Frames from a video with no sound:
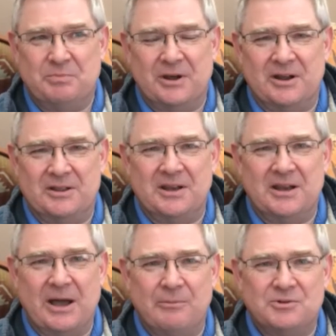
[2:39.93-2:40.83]
but I
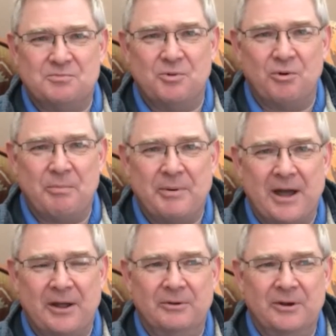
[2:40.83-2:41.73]
think that was more
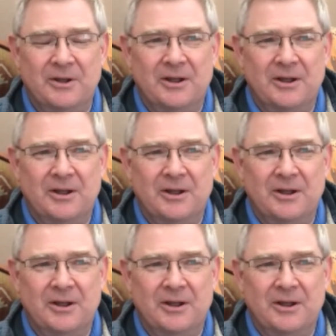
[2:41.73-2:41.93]
about